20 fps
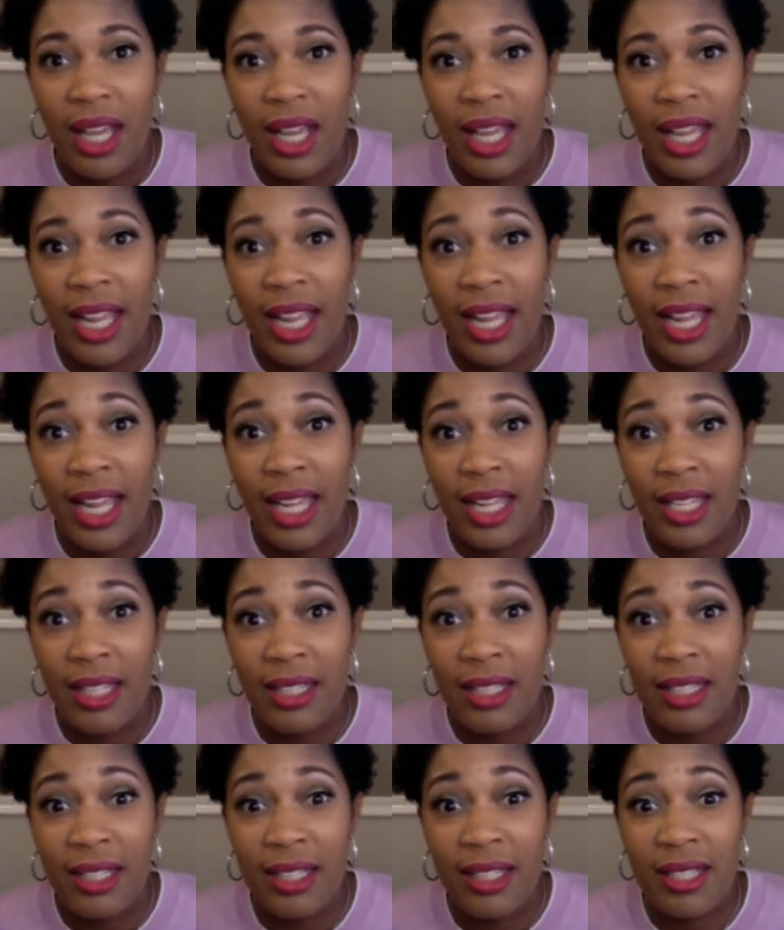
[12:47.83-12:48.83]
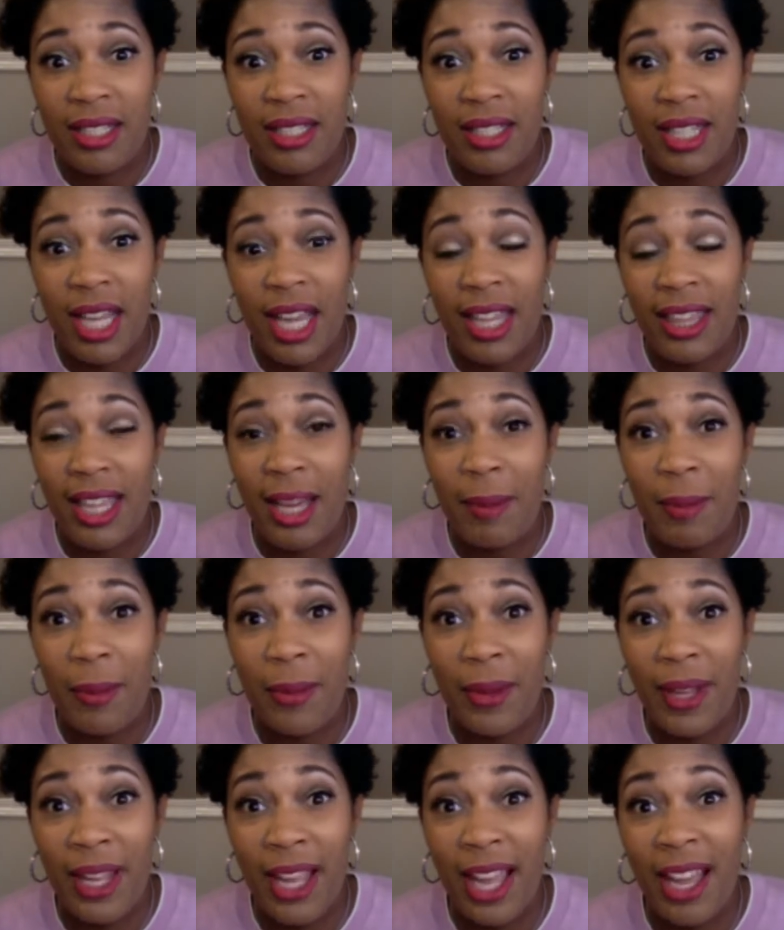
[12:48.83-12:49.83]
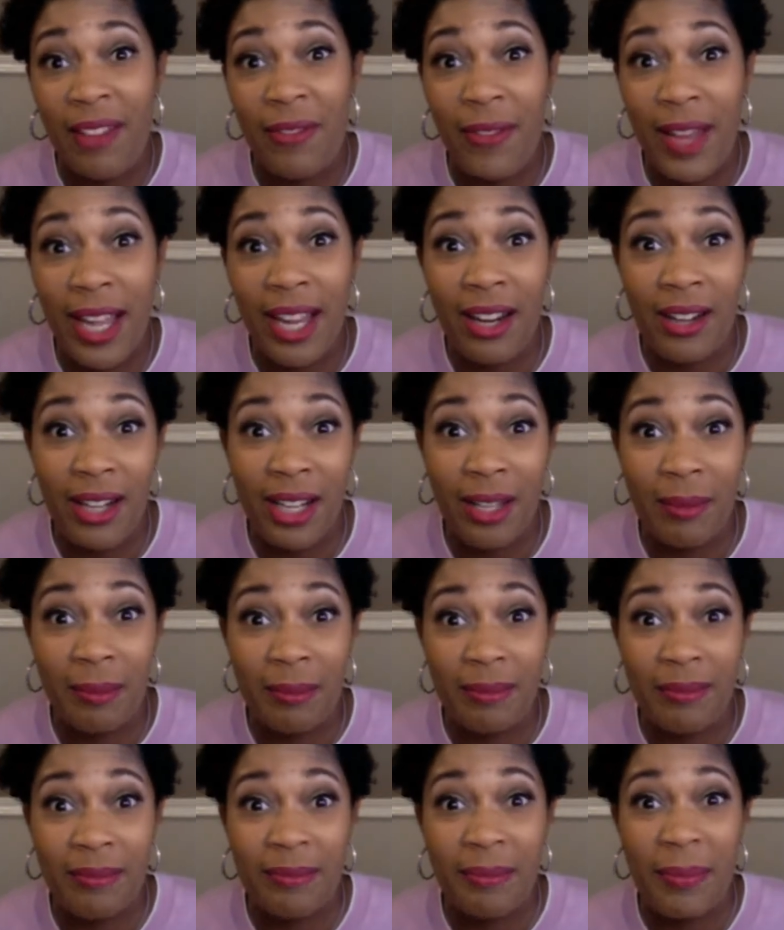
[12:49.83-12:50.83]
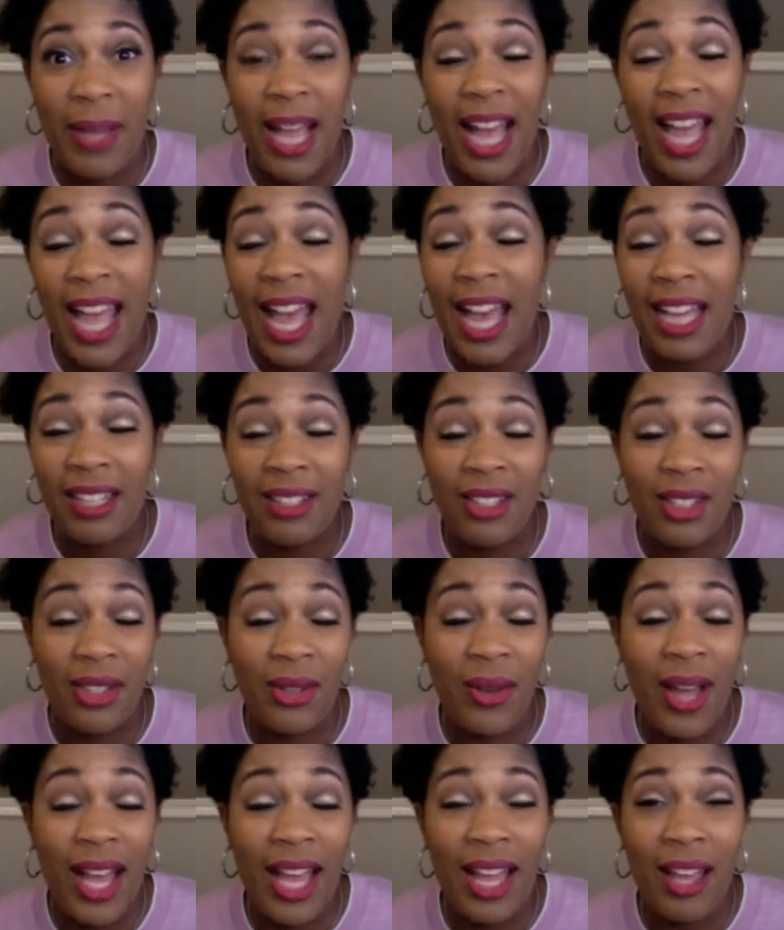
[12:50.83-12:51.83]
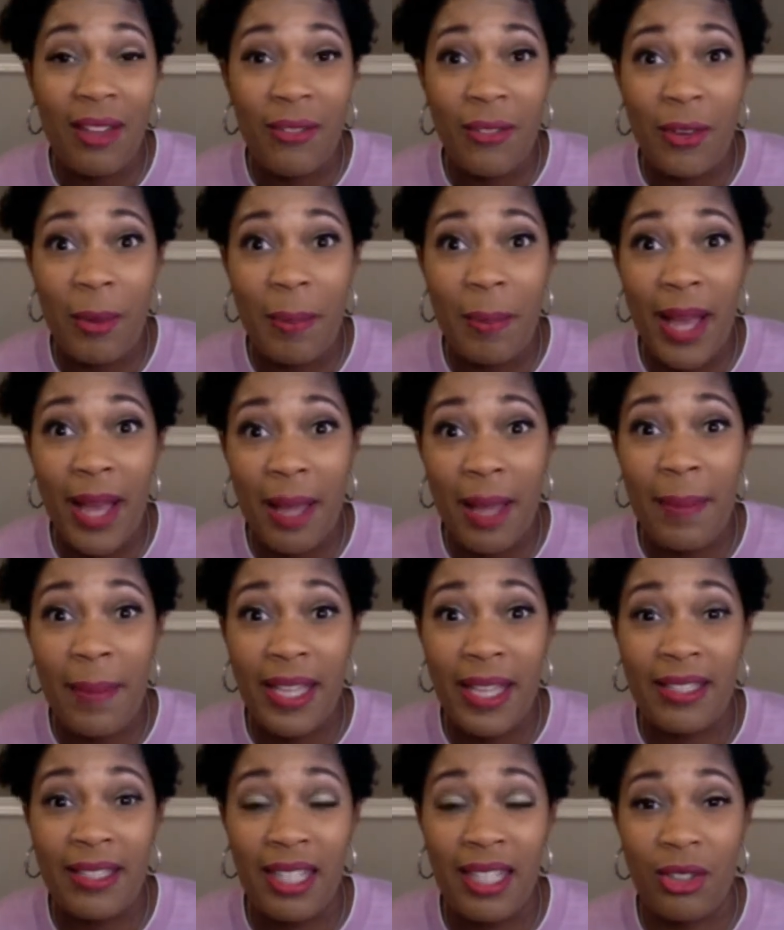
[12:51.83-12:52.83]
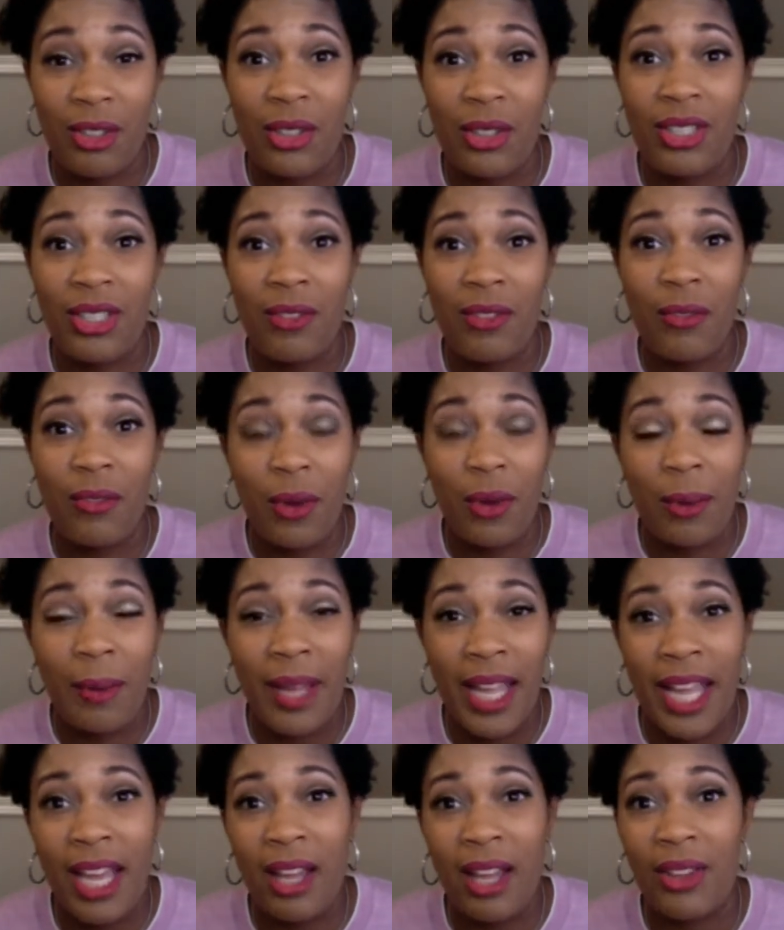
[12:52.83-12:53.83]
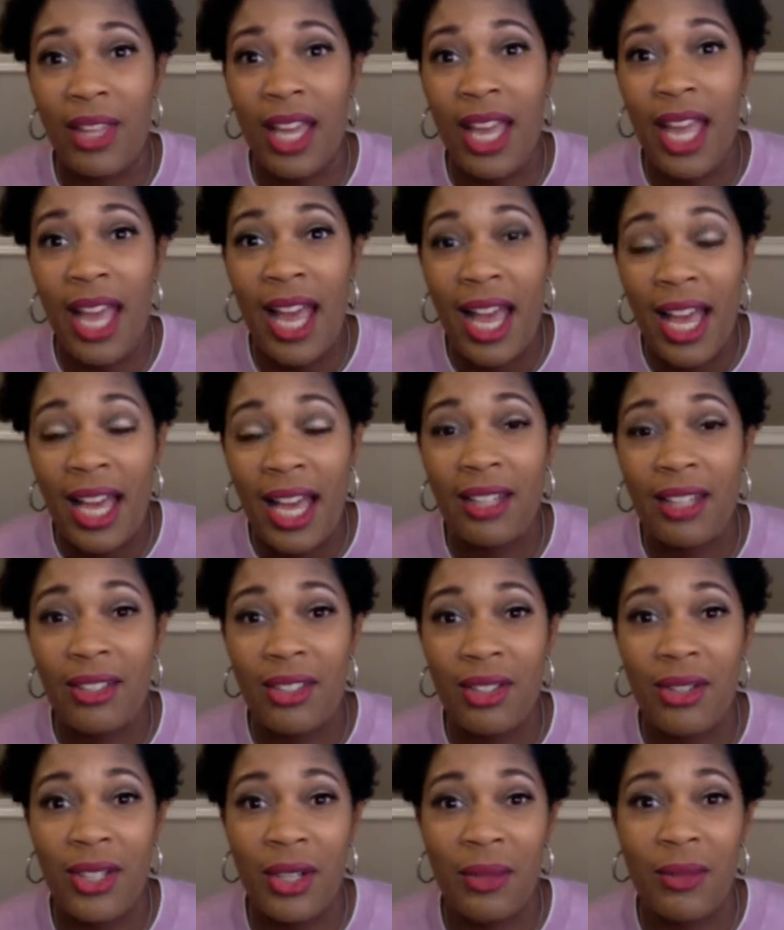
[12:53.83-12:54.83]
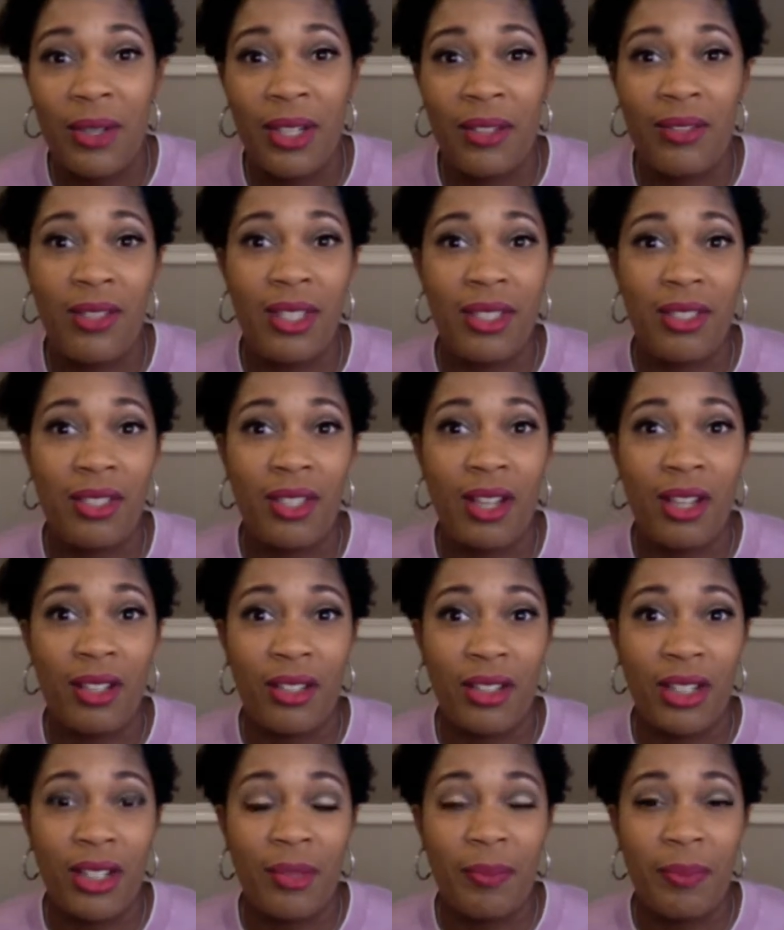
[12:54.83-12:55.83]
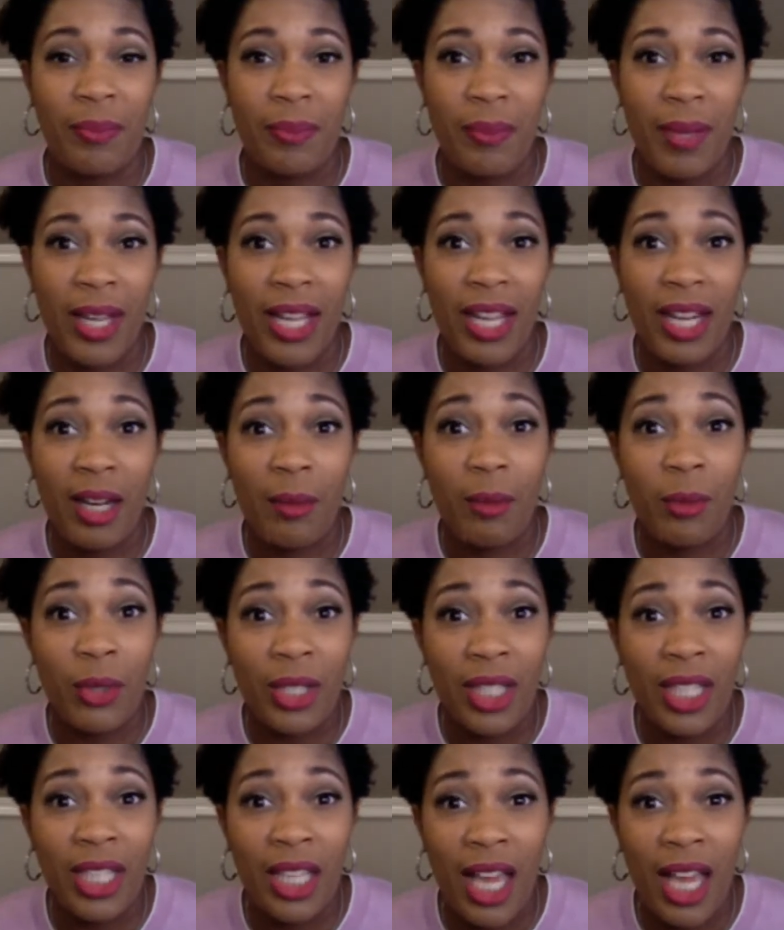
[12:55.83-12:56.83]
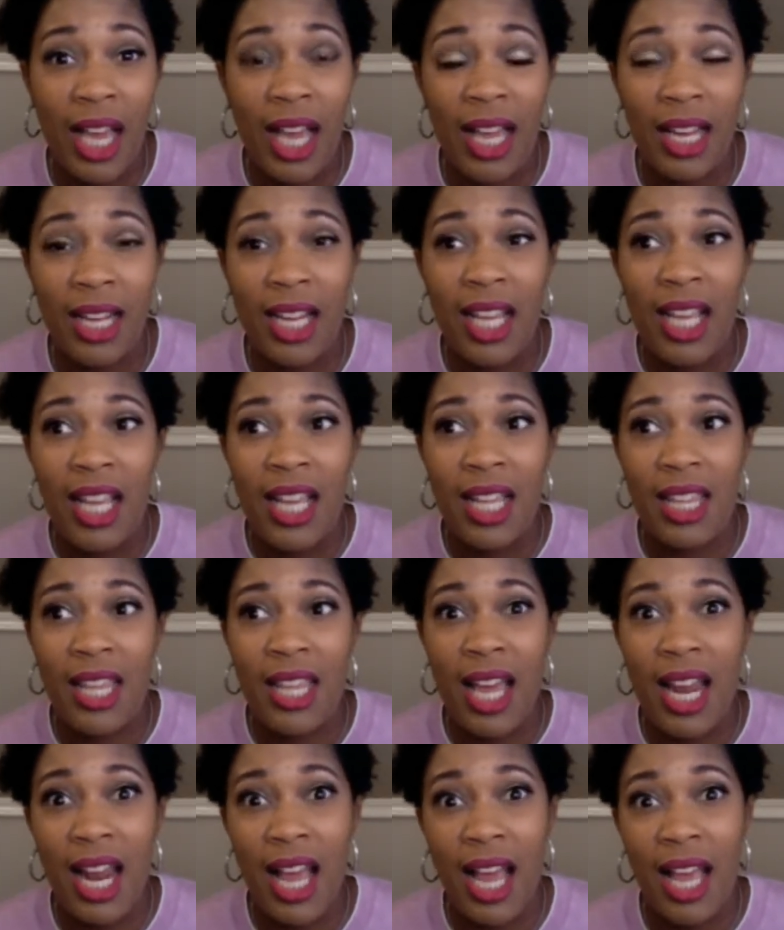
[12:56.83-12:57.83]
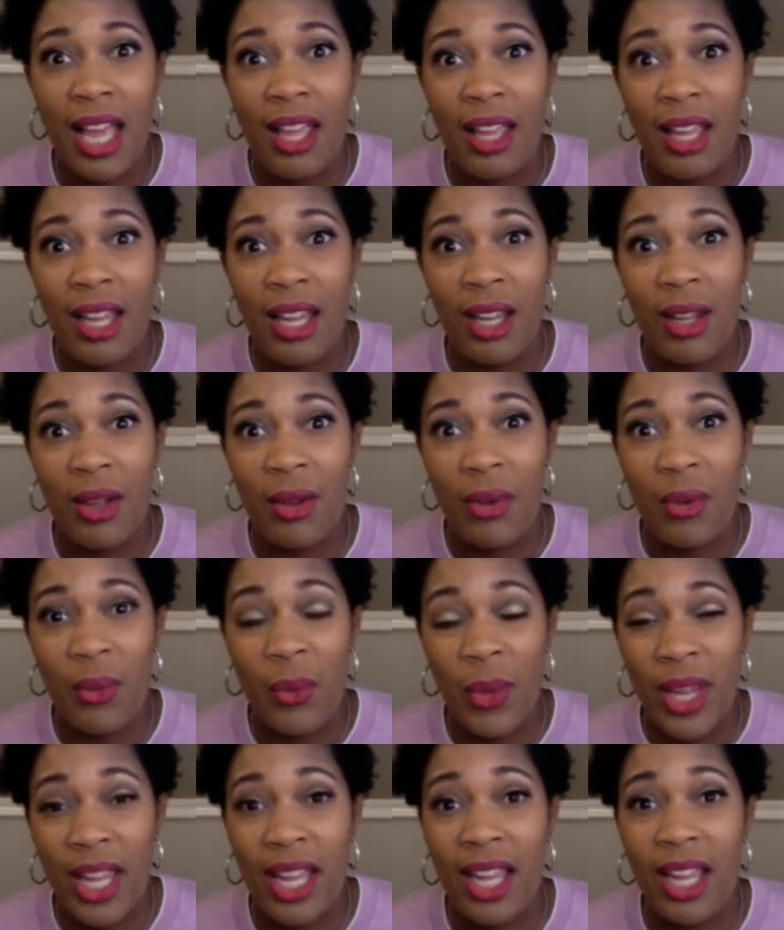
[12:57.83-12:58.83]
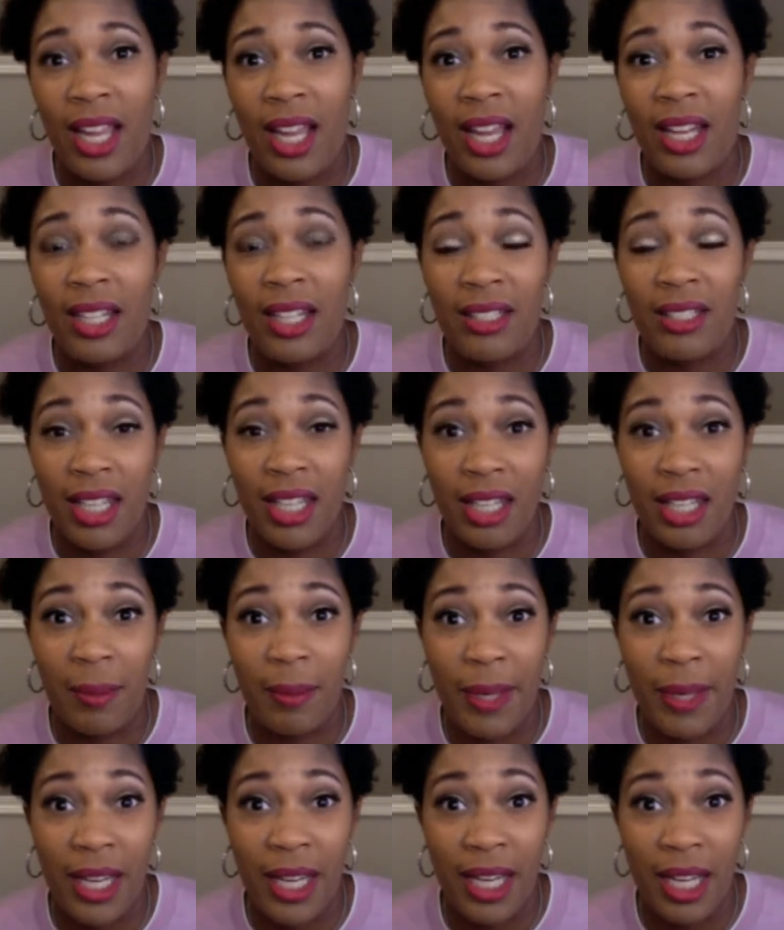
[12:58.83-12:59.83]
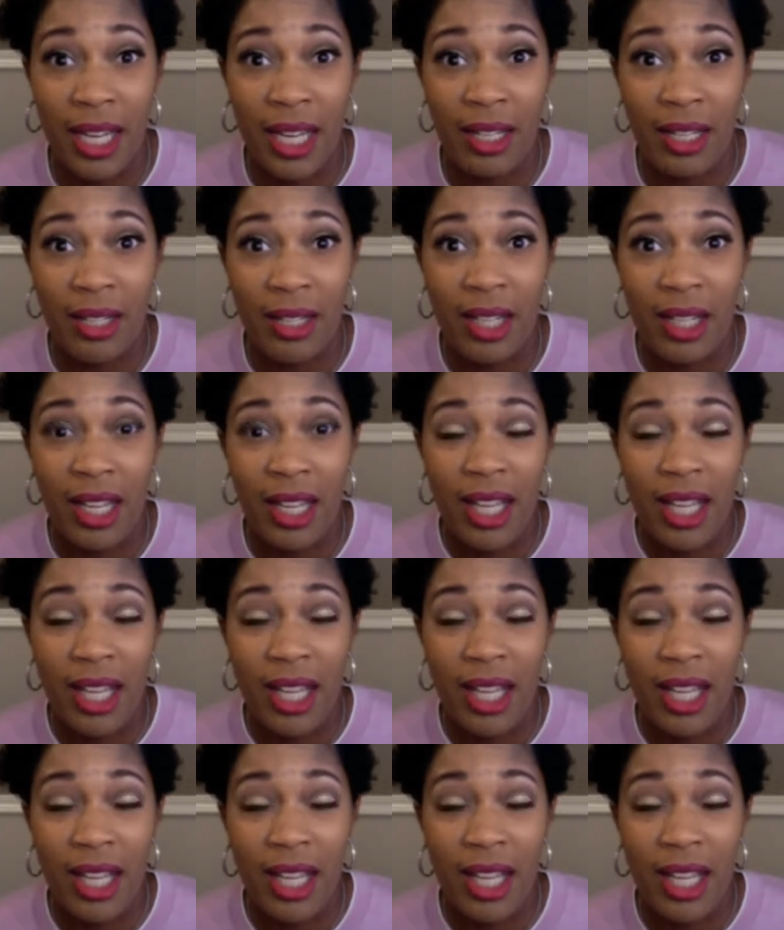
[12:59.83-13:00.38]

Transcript: And at that point, I fired him. I had to. For my best interest and for my health, I had to get rid of this doctor. And I'm really glad that I went and got a second opinion.